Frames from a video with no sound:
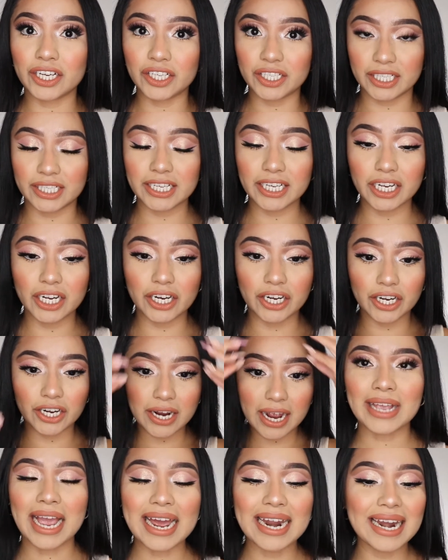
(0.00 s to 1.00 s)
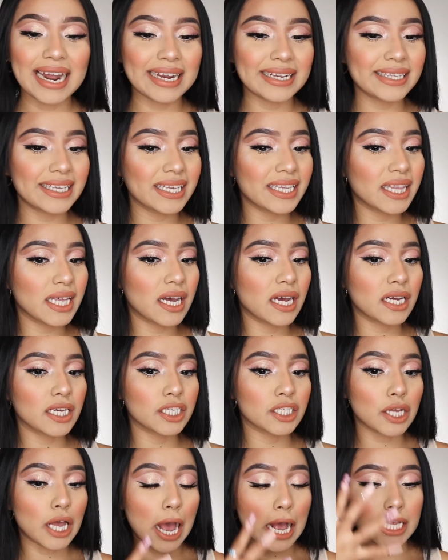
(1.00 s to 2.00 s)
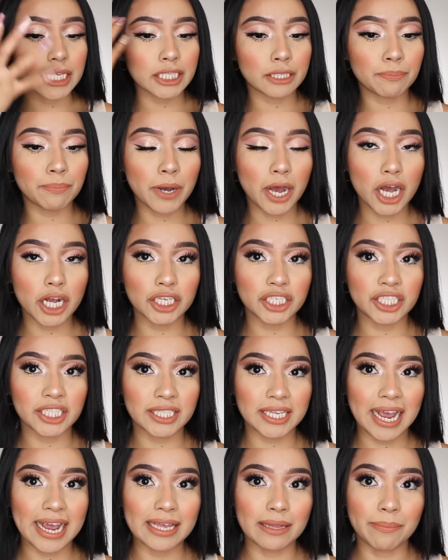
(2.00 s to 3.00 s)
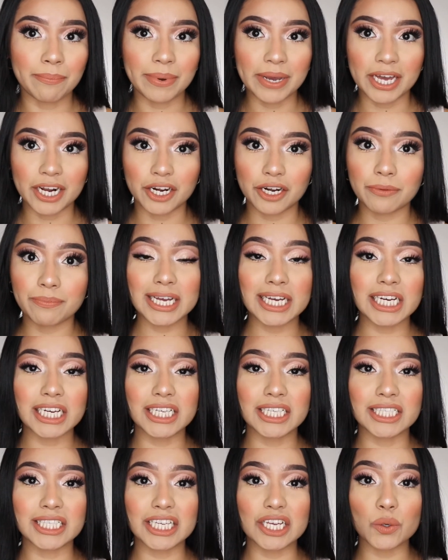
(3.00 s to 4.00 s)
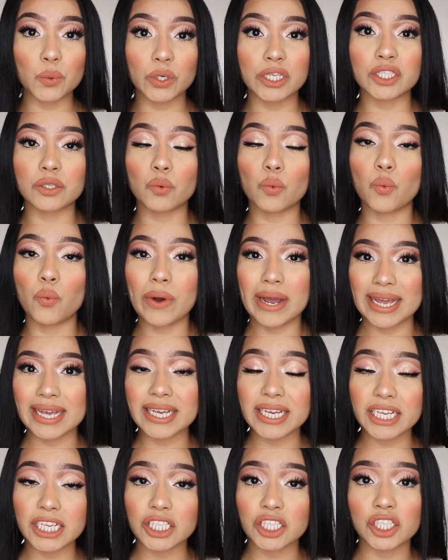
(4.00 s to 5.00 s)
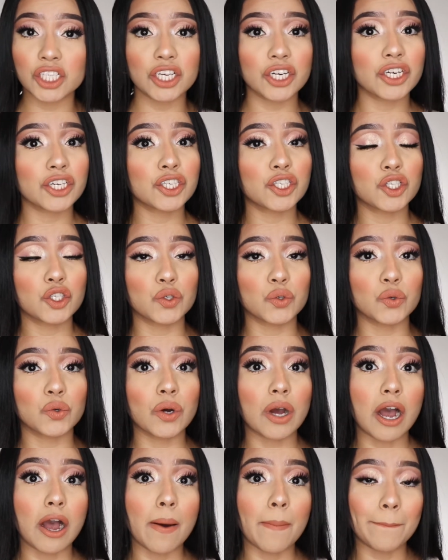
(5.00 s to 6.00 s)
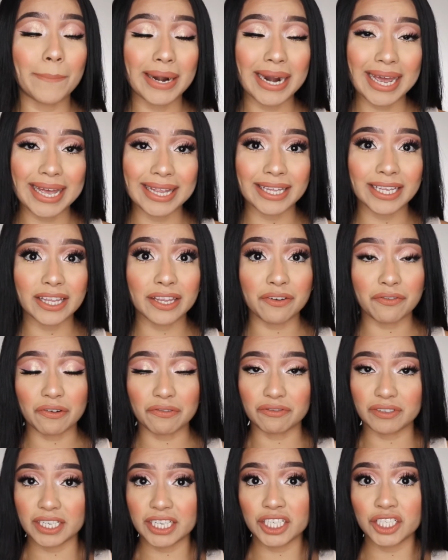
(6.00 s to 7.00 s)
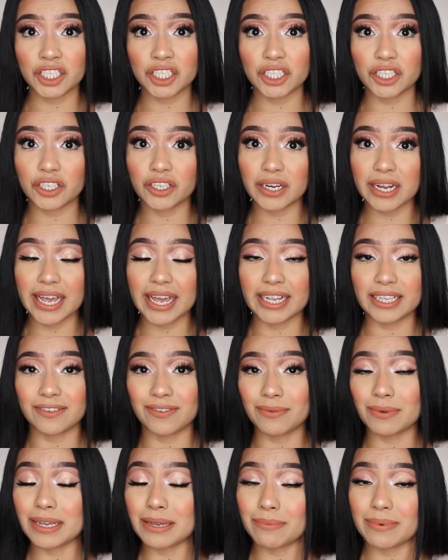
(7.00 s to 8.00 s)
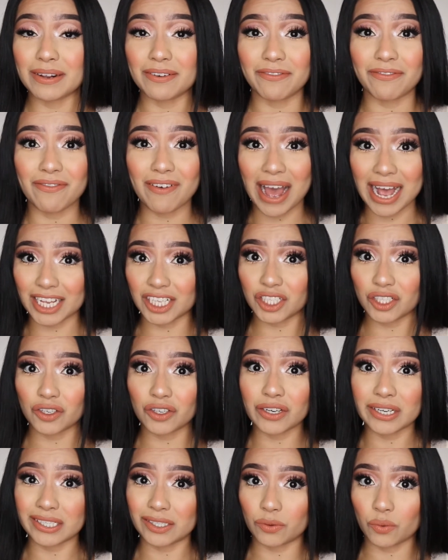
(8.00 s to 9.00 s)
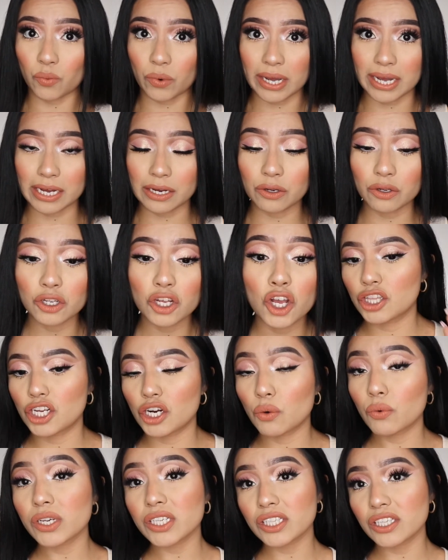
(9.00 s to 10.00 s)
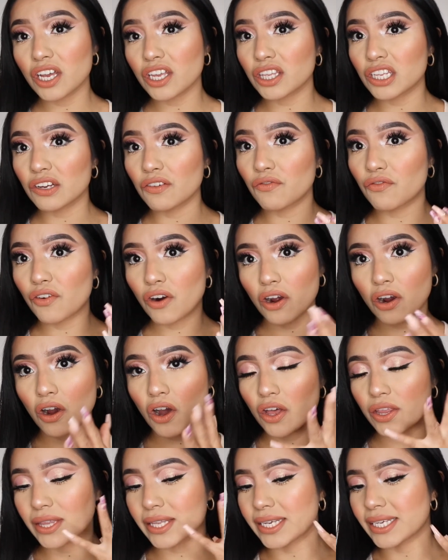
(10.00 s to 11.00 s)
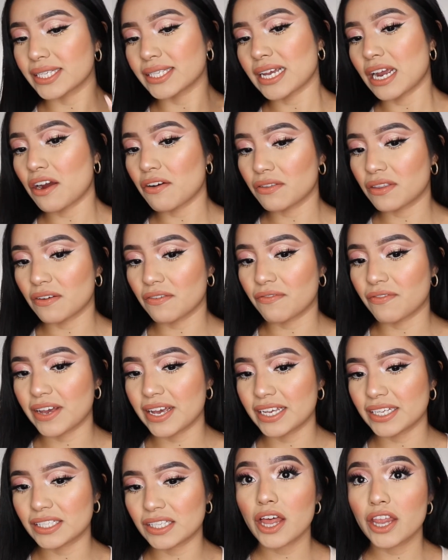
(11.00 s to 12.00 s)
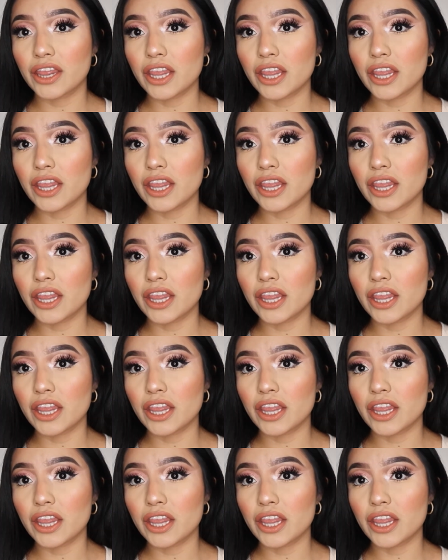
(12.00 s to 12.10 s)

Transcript: concealer, I liked the sponge side better because it was way easier to blend the foundation and even faster as well. There was nothing wrong on this side of the face.